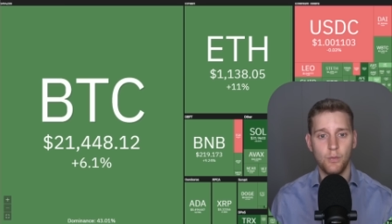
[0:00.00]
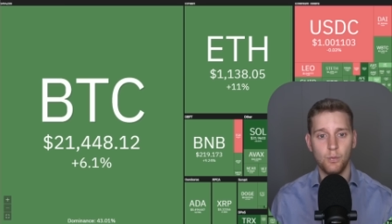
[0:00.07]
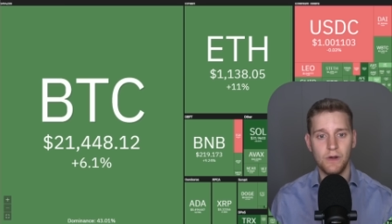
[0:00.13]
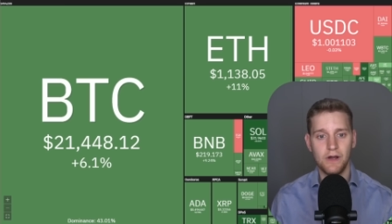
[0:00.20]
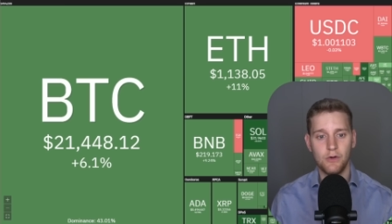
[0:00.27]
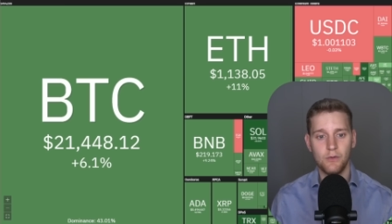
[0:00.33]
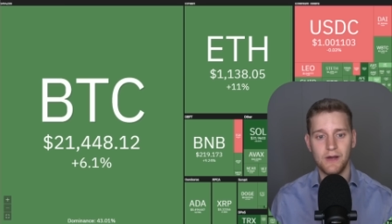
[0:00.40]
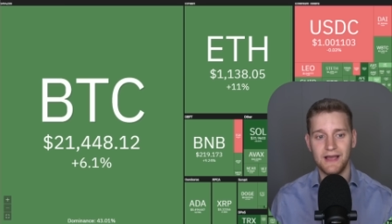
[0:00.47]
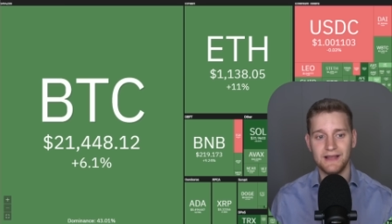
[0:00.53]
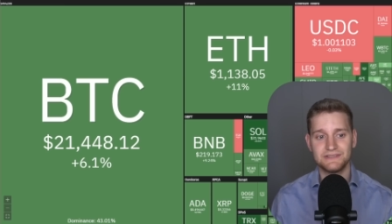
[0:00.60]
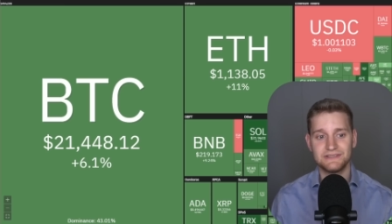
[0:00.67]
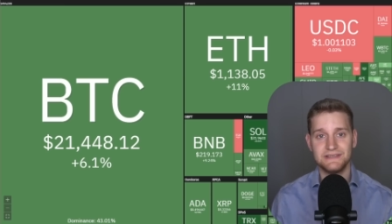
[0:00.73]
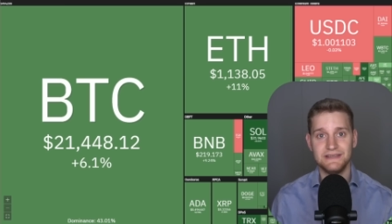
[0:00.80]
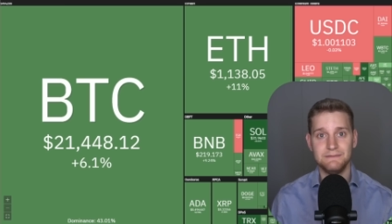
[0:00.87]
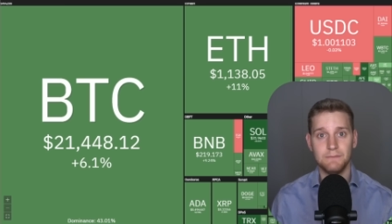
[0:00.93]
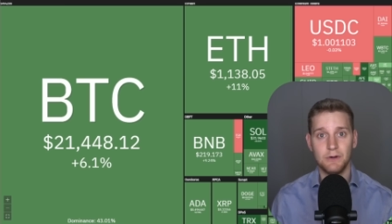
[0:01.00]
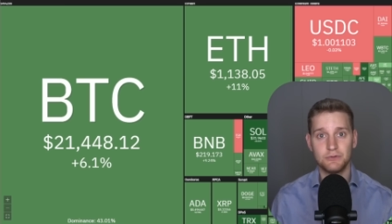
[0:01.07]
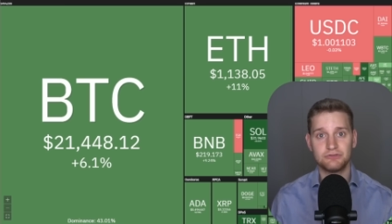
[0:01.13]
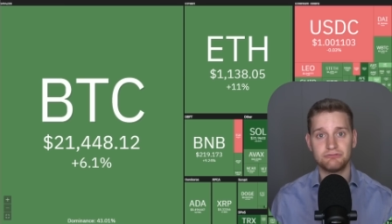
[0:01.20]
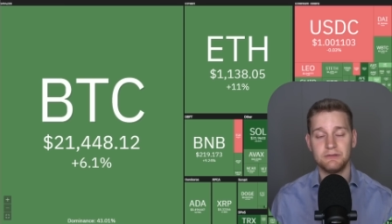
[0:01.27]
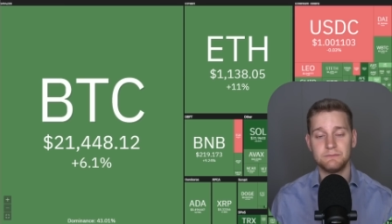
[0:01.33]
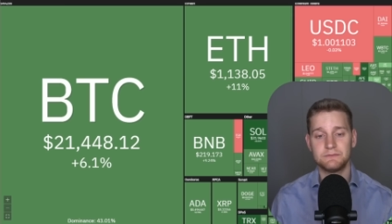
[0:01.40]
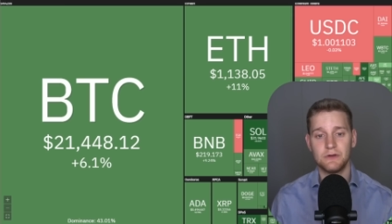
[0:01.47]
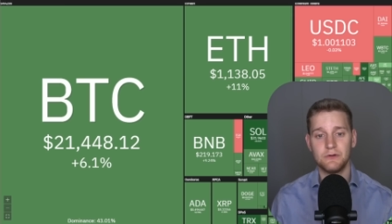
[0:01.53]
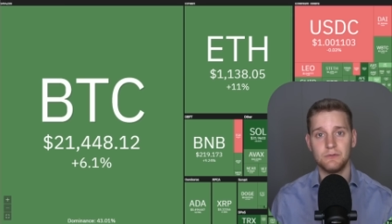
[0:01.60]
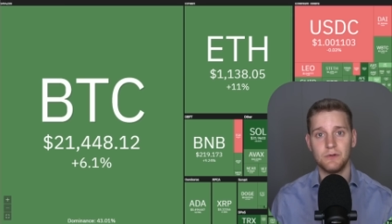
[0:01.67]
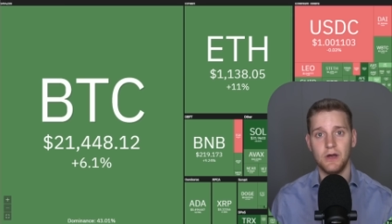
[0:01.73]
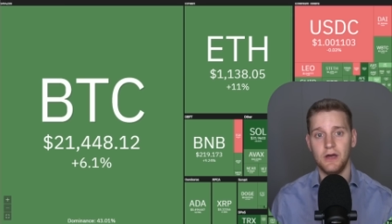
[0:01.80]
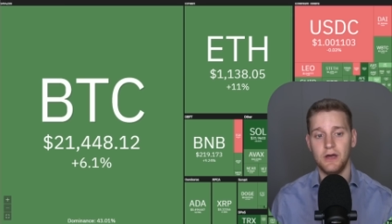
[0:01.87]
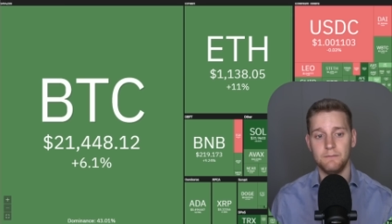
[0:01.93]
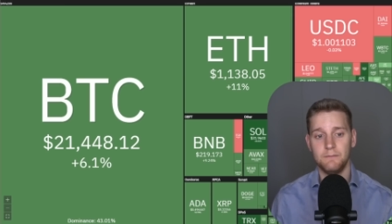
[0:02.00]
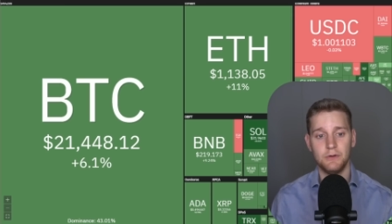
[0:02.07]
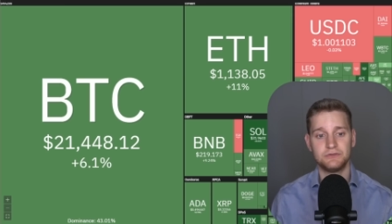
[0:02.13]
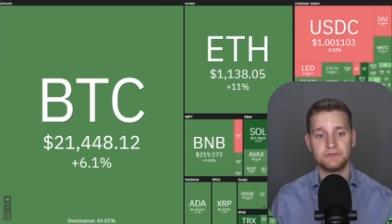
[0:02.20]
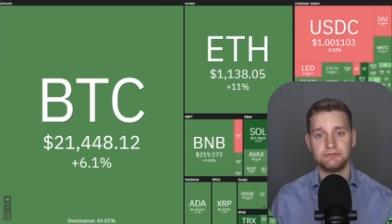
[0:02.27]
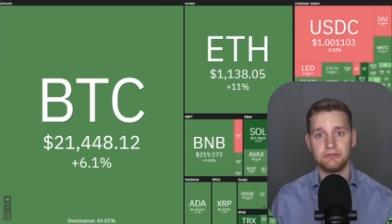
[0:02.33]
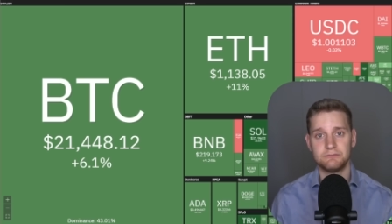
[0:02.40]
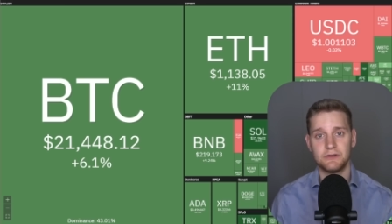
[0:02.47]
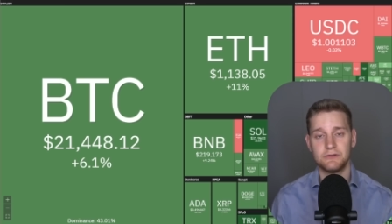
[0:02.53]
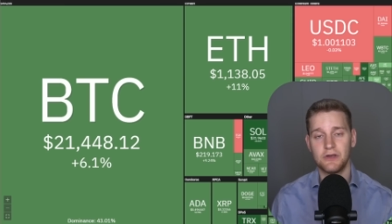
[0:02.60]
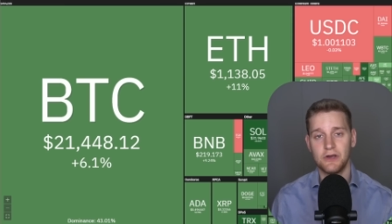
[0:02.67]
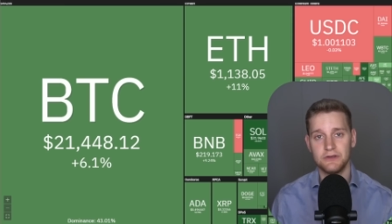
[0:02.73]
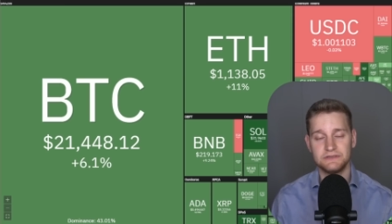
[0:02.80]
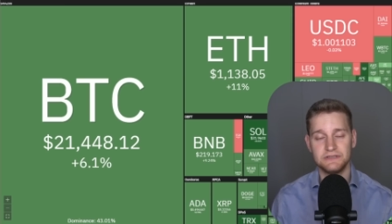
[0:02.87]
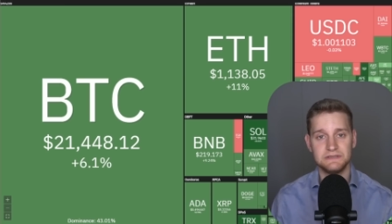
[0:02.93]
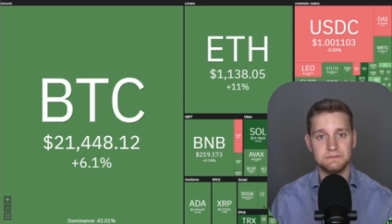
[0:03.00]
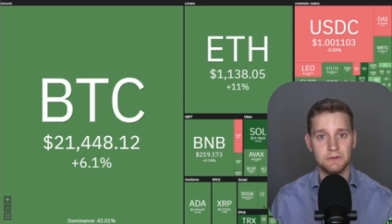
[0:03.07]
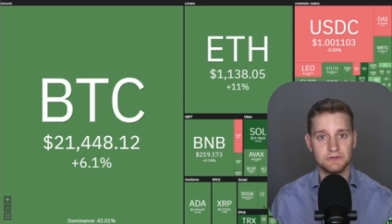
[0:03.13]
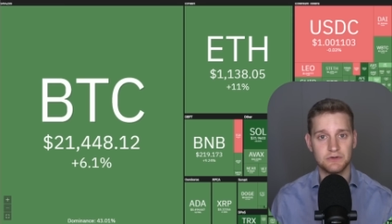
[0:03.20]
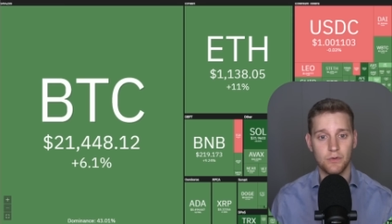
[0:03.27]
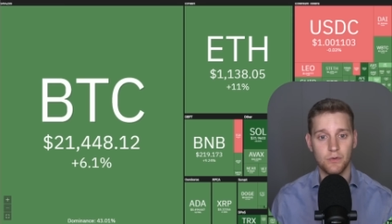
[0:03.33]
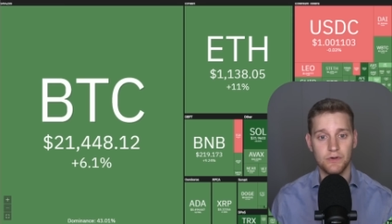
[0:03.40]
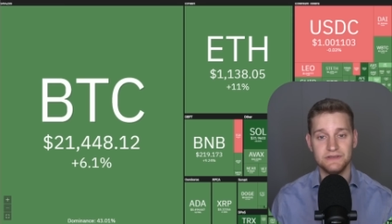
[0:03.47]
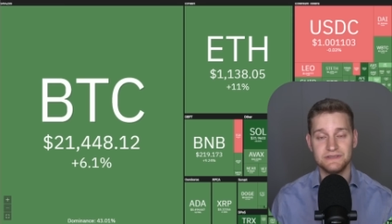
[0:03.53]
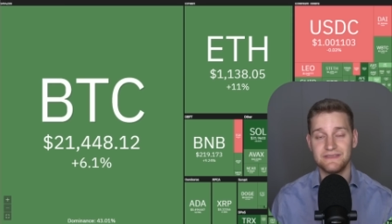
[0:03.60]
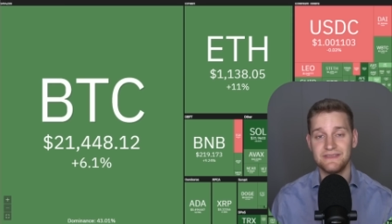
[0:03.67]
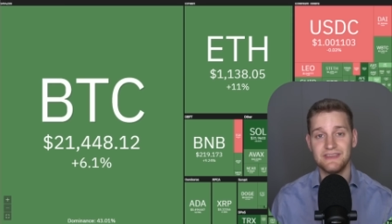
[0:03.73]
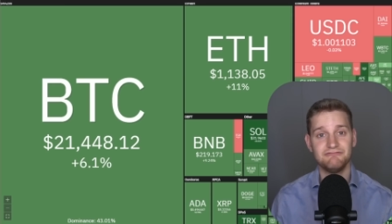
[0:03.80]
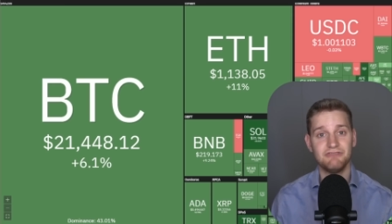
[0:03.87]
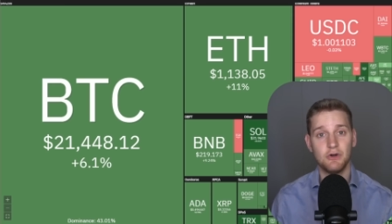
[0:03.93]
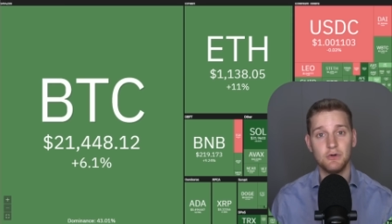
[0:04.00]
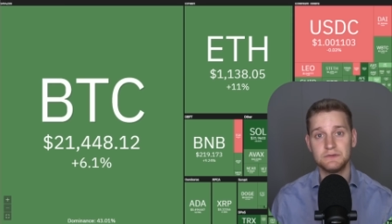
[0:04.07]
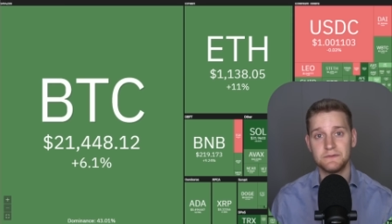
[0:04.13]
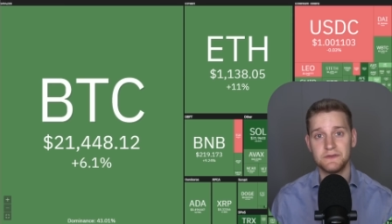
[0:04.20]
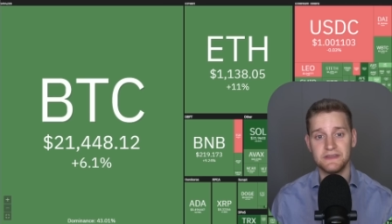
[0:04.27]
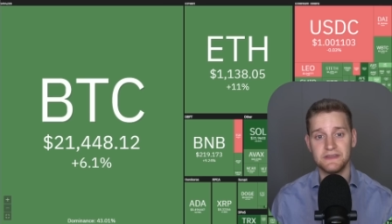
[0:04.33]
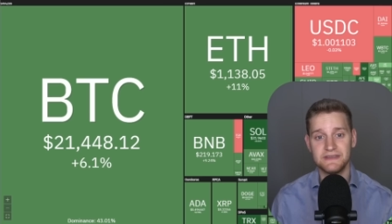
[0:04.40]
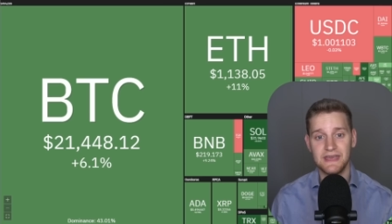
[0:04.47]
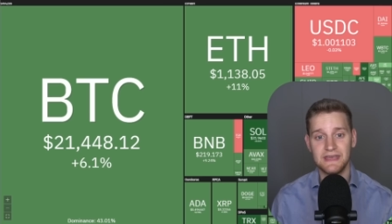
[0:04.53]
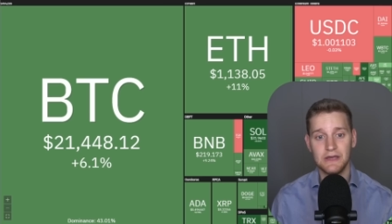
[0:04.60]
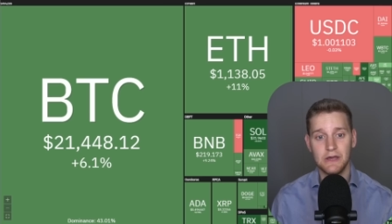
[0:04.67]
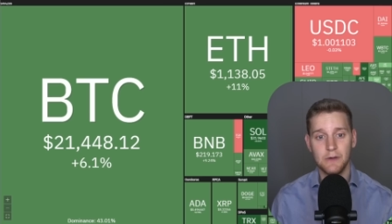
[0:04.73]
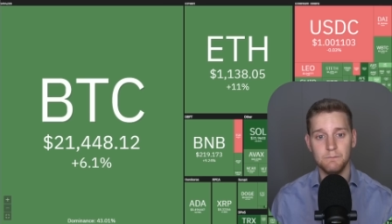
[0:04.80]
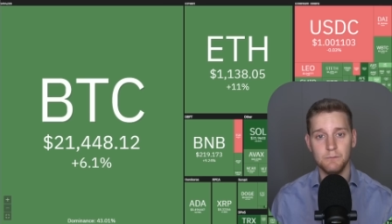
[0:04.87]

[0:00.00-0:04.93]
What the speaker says: Well, actually, most cryptocurrencies, most coins, they rose for the day,